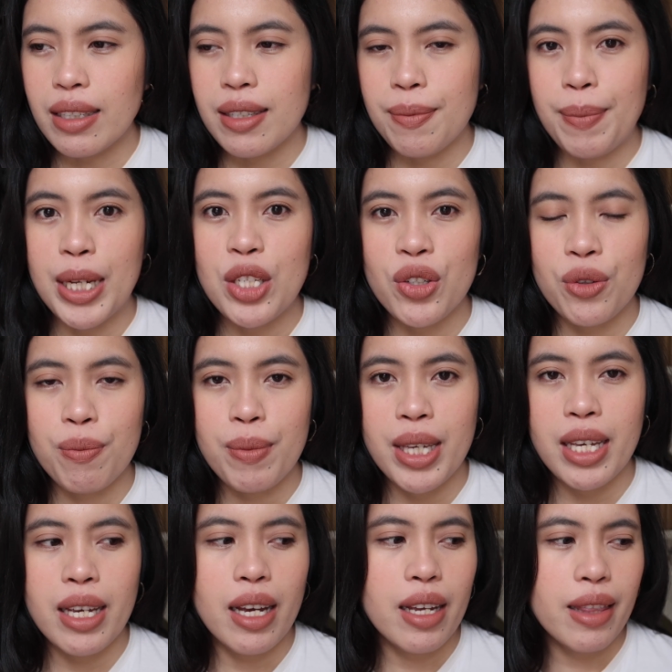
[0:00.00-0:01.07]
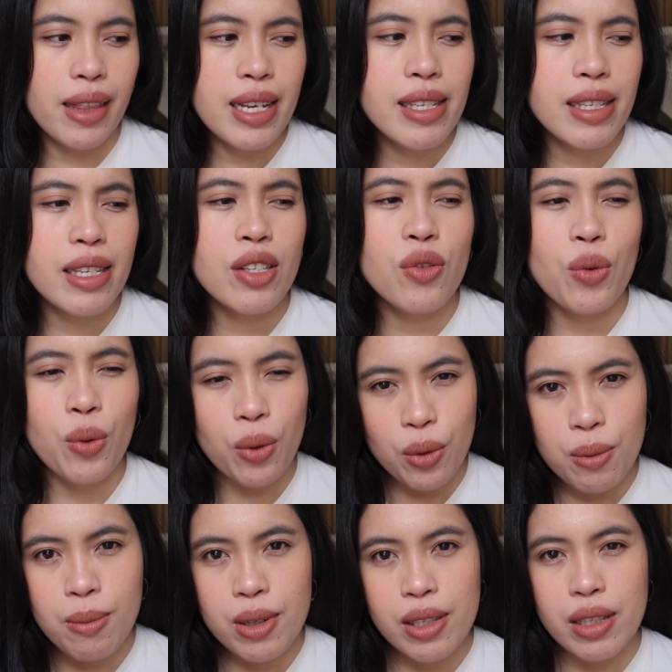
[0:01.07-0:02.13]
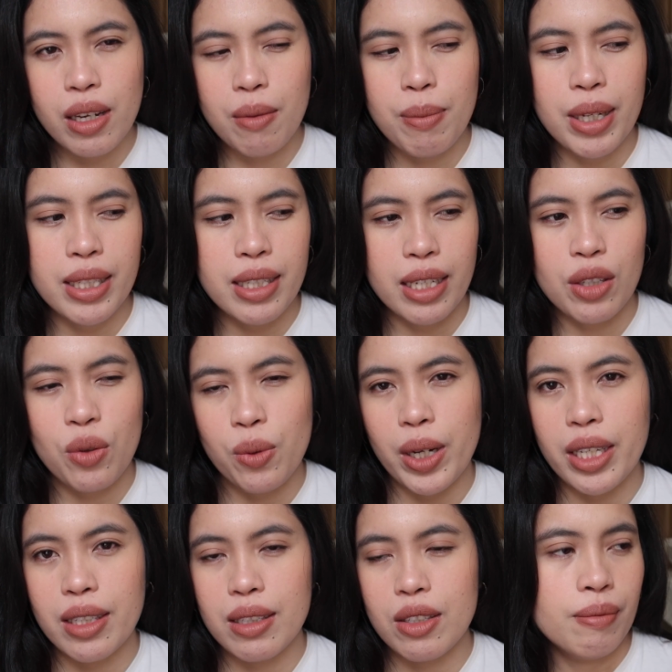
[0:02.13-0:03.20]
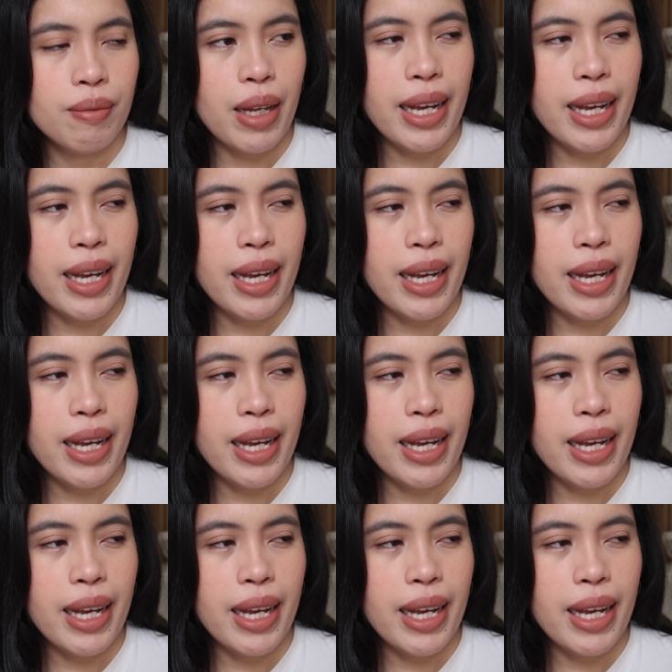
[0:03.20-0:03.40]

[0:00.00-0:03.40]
match on me. This is almost there, but not quite.